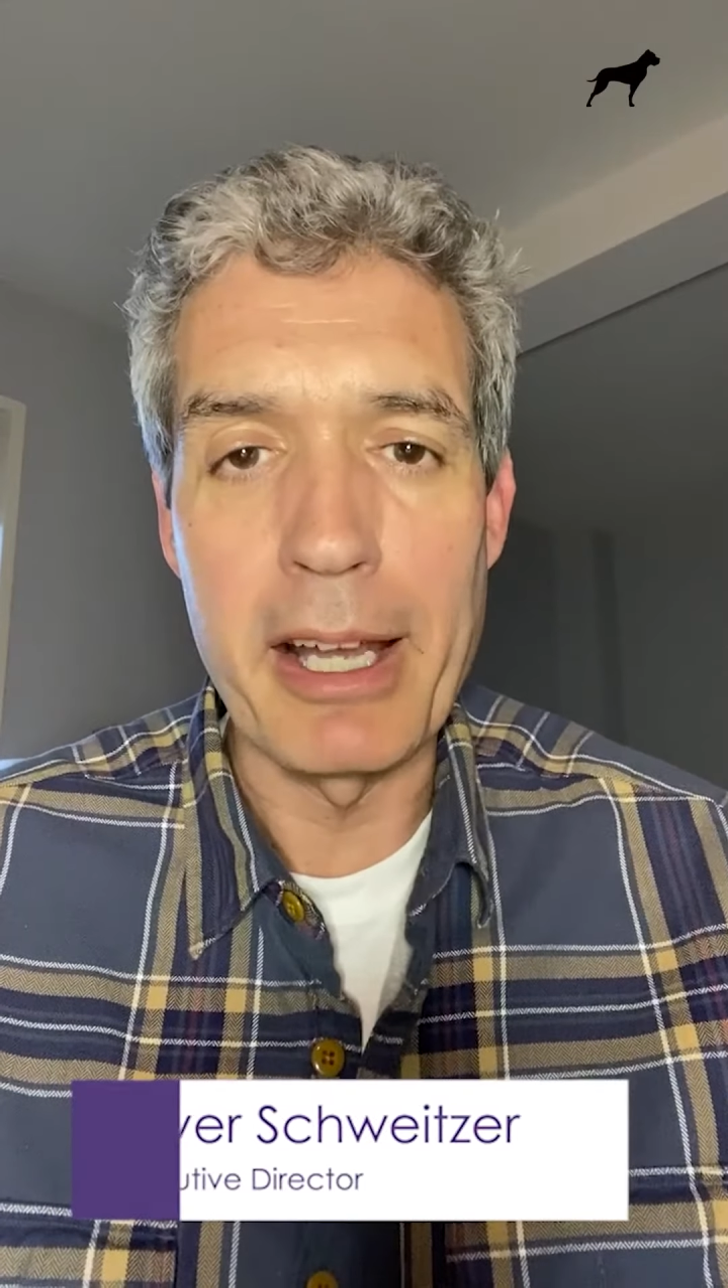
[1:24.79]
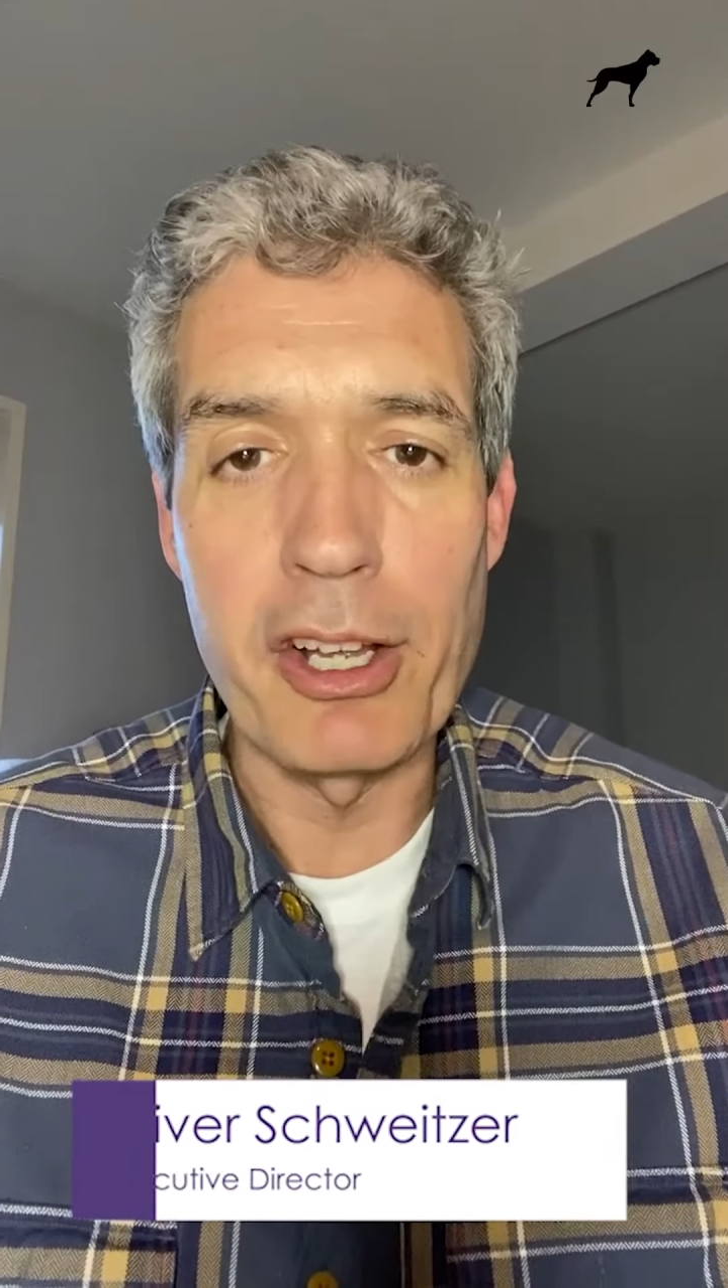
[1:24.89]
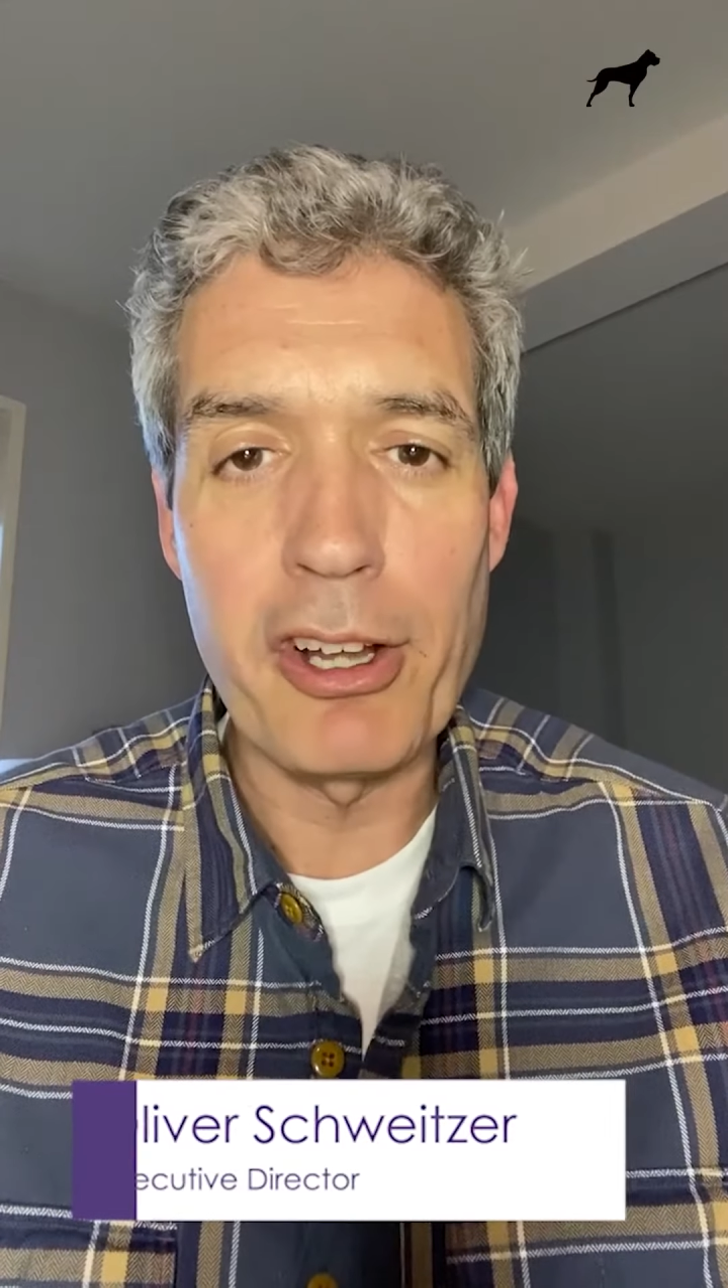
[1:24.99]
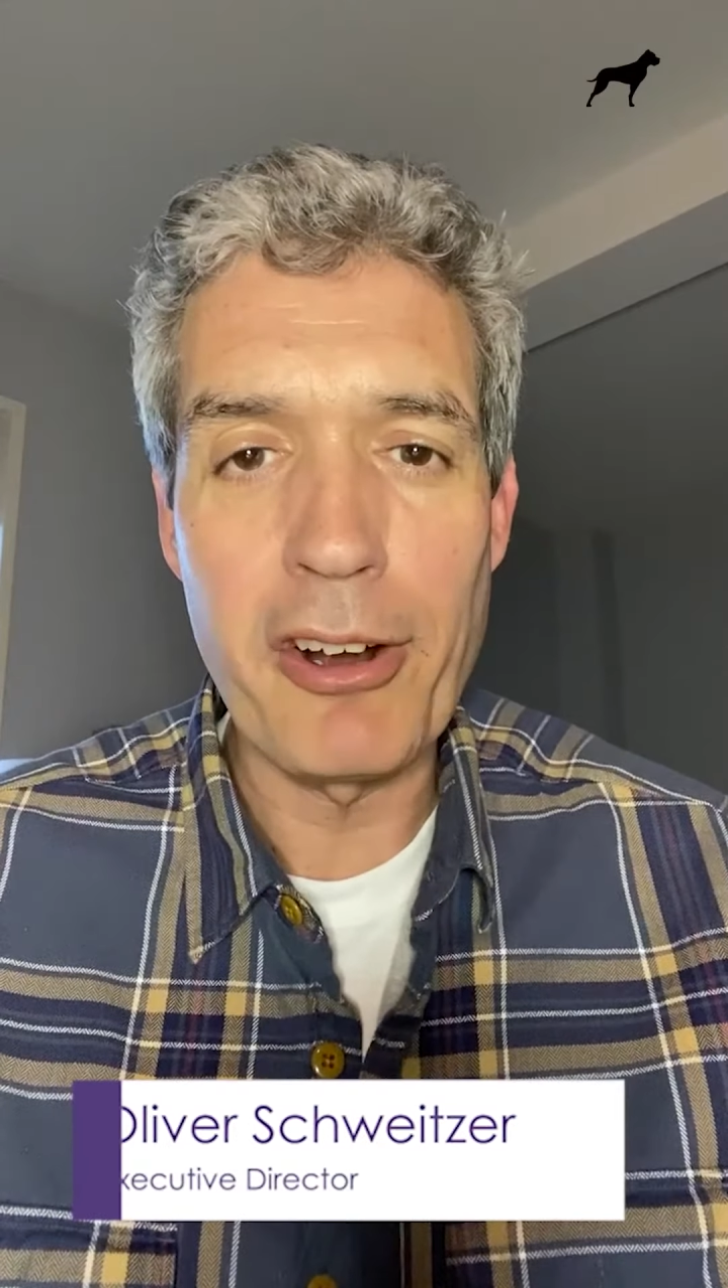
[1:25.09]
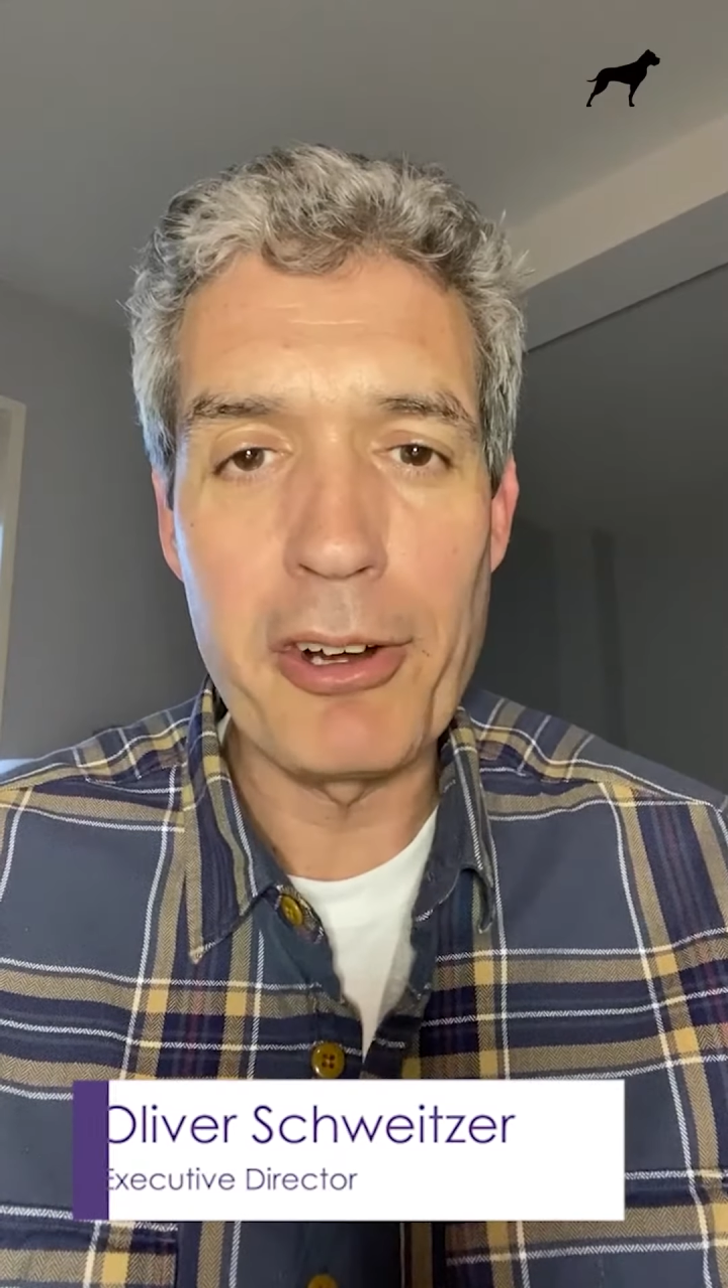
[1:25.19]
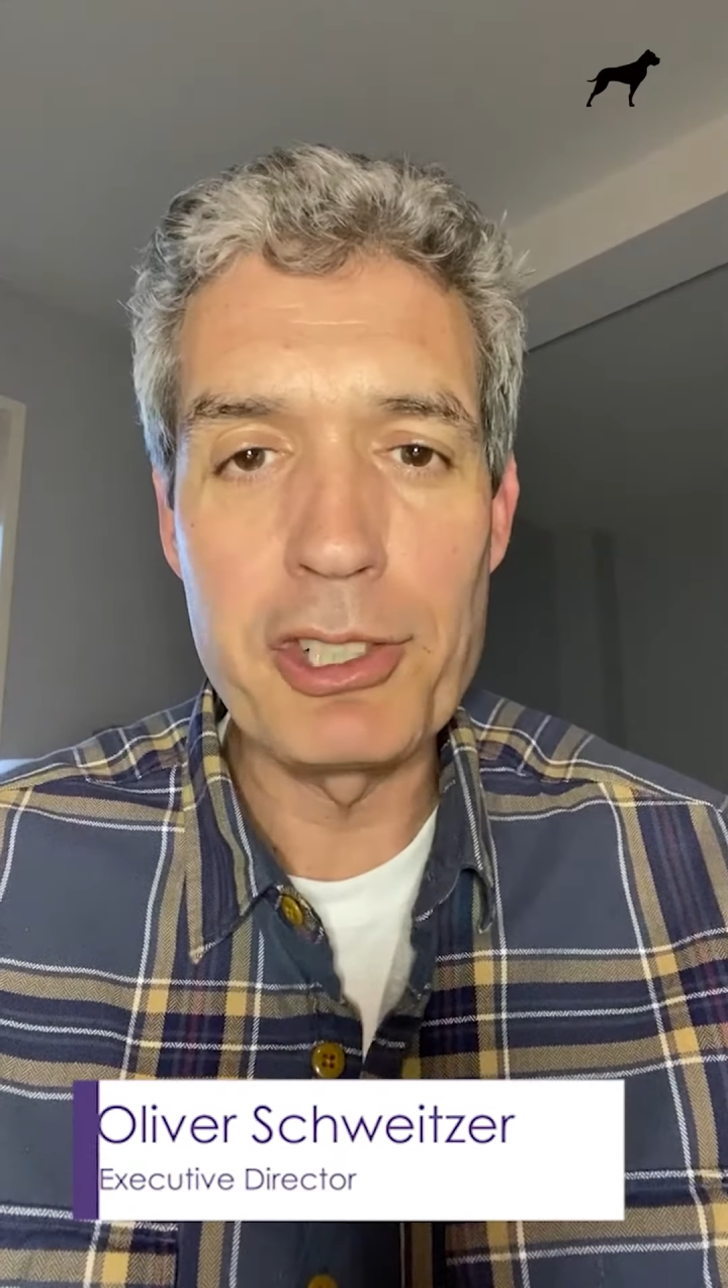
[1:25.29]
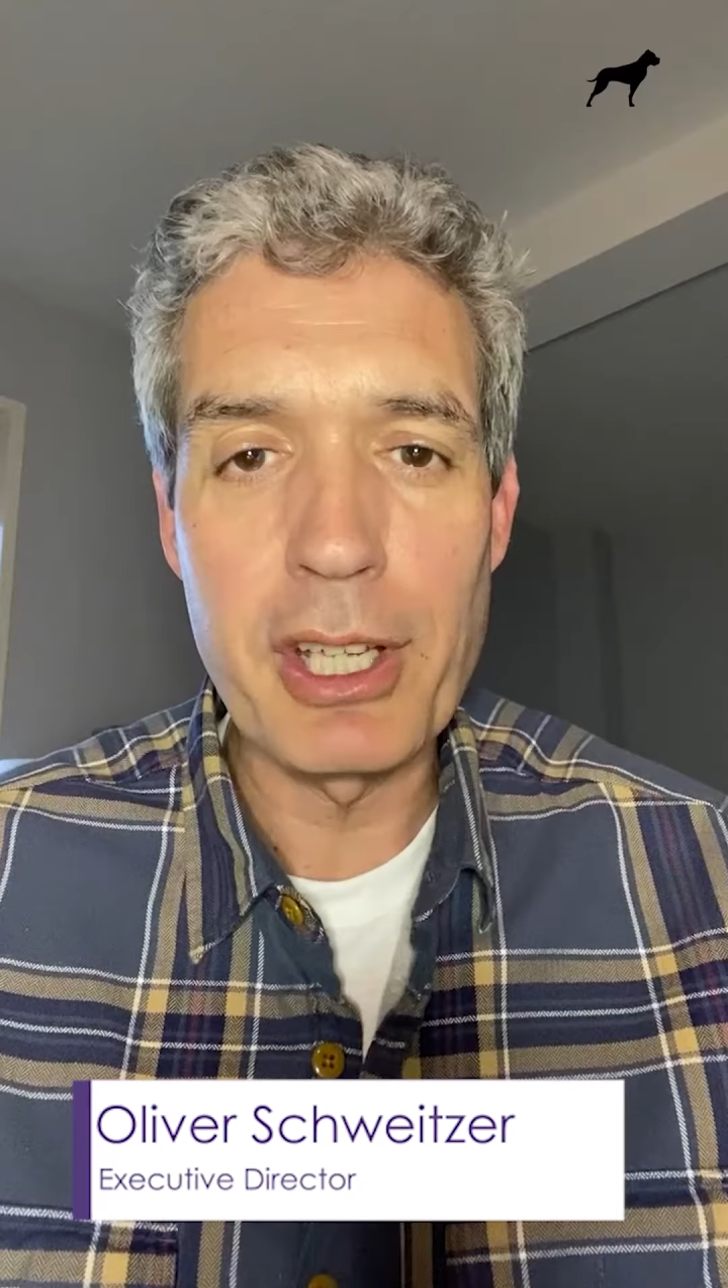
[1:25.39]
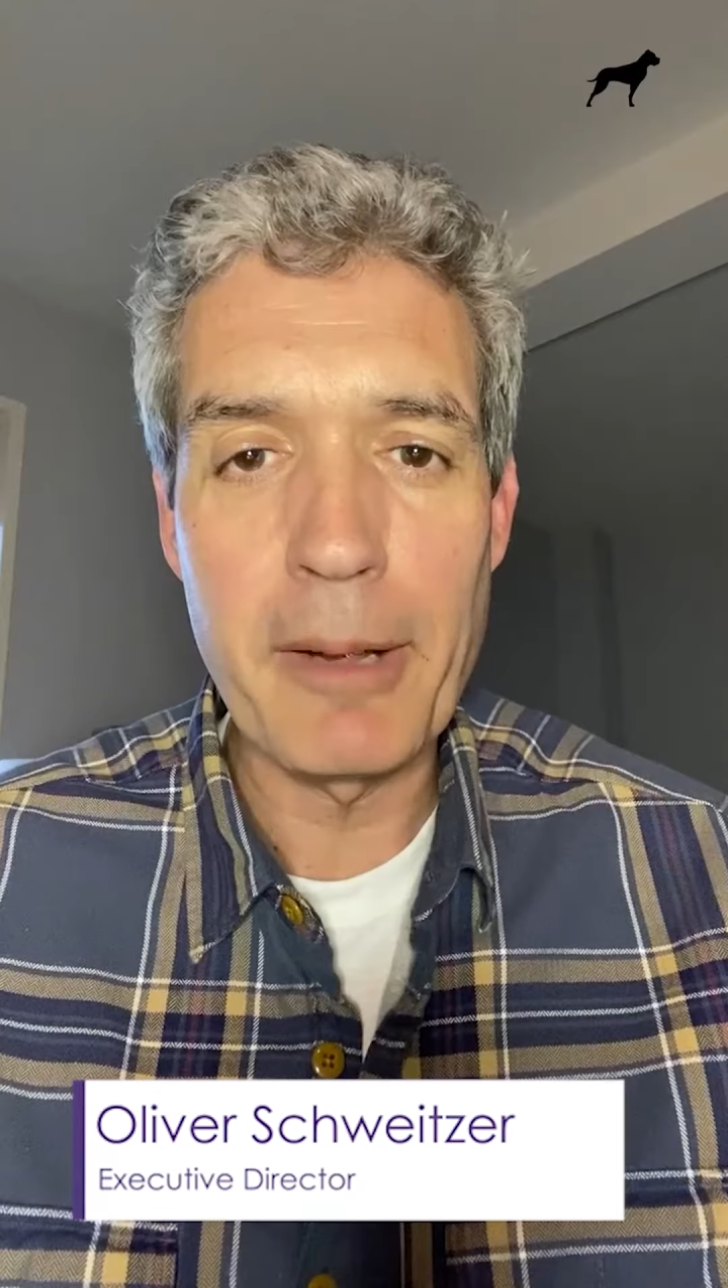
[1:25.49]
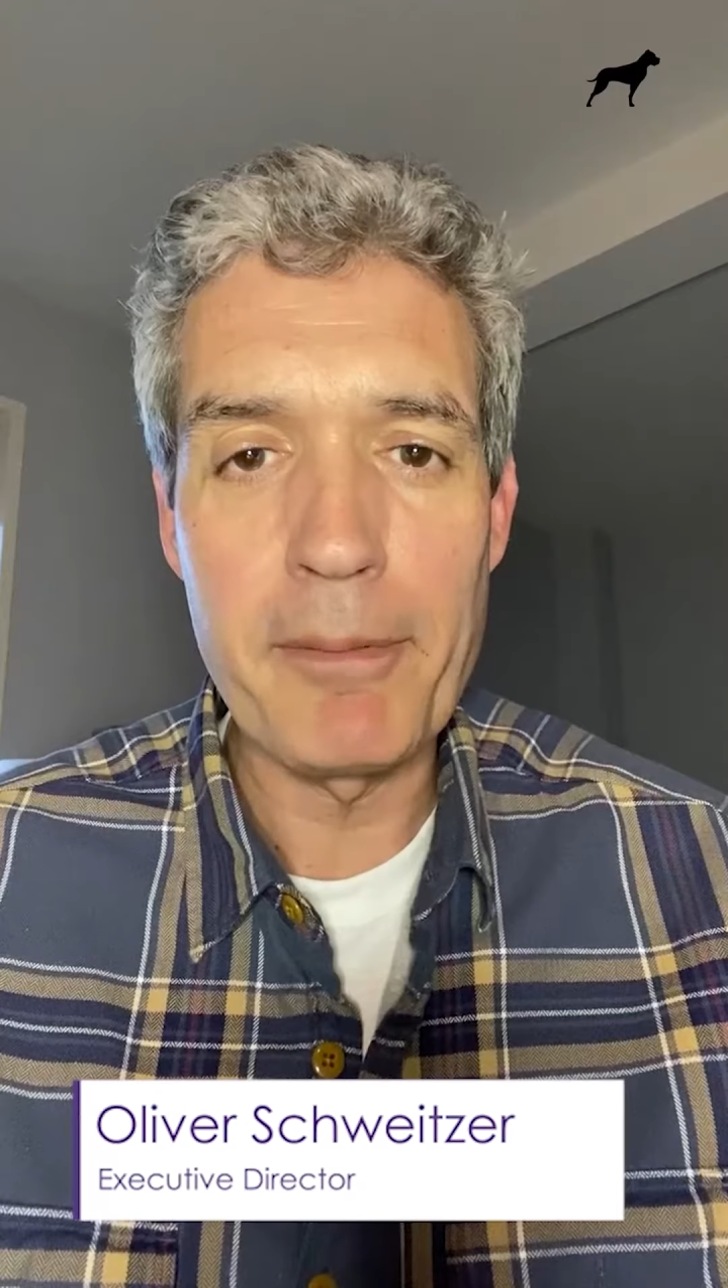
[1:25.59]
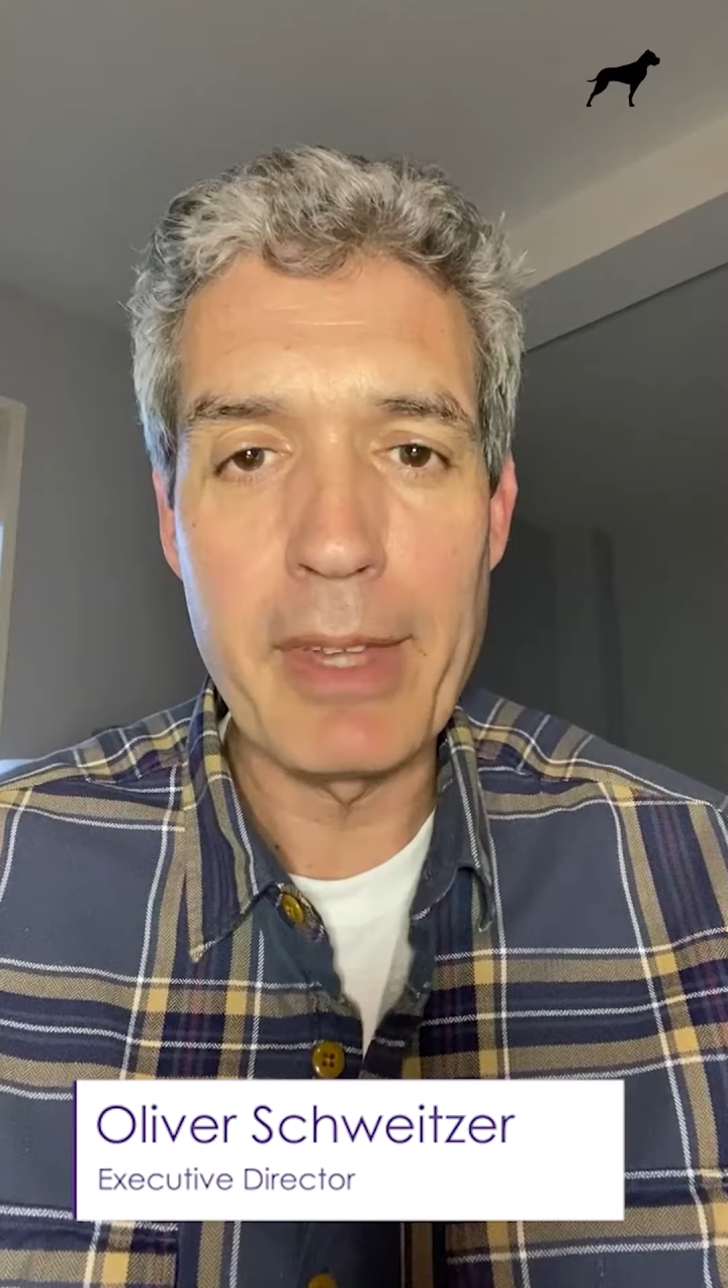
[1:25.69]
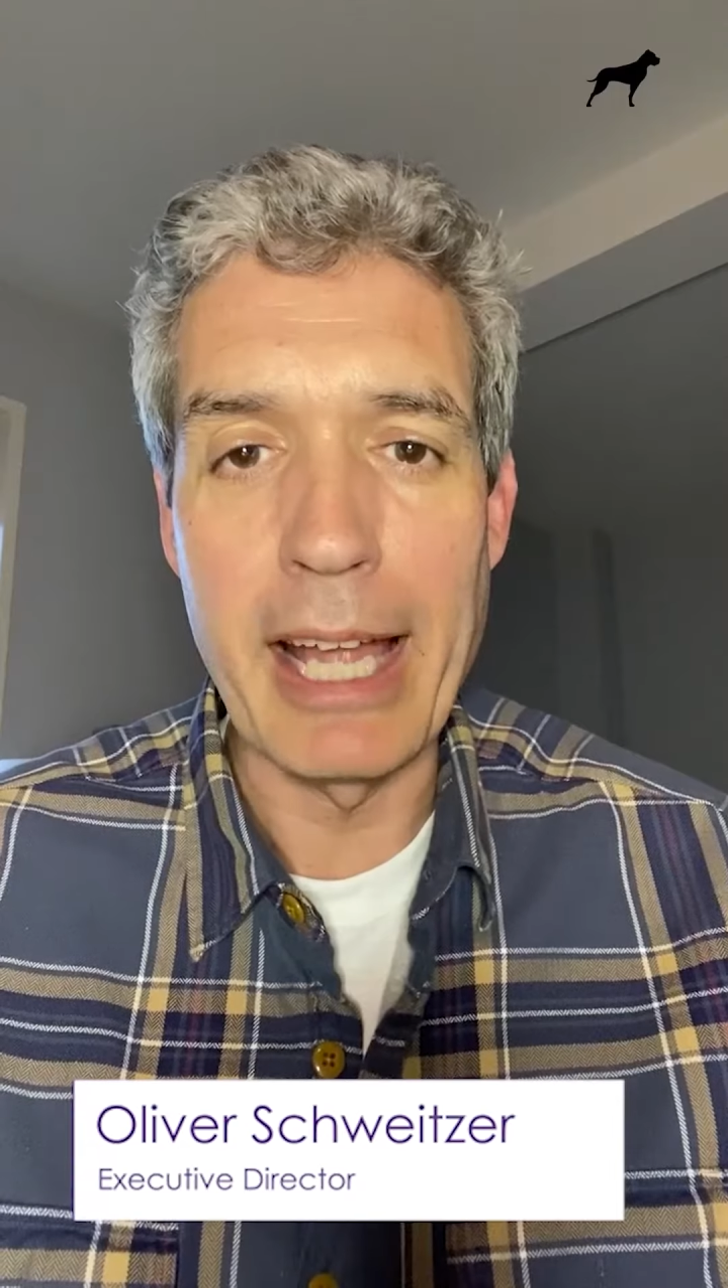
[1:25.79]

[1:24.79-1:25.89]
encouraging